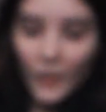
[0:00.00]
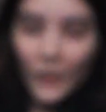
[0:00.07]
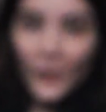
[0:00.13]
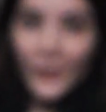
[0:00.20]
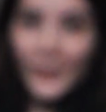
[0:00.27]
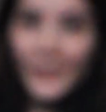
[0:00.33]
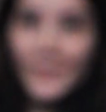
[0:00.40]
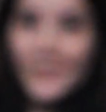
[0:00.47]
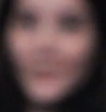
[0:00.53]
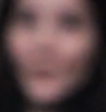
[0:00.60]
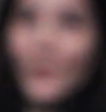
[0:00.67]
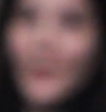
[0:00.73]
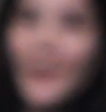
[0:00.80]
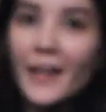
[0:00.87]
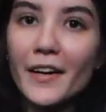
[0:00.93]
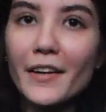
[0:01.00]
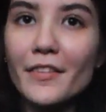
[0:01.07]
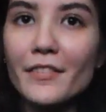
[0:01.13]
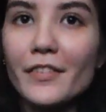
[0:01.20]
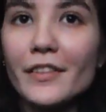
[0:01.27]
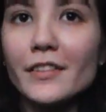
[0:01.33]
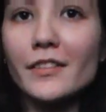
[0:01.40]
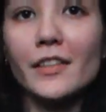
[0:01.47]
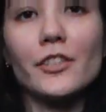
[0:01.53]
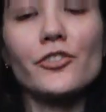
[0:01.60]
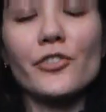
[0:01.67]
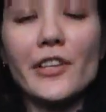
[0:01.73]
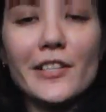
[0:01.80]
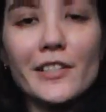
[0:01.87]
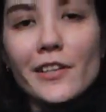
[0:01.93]
Alright, so I have the
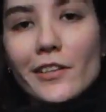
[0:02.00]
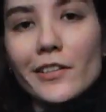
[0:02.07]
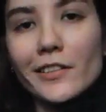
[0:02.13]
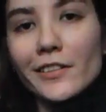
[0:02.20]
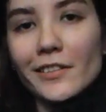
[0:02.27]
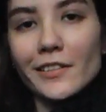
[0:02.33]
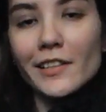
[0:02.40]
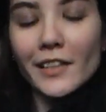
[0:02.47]
dress on.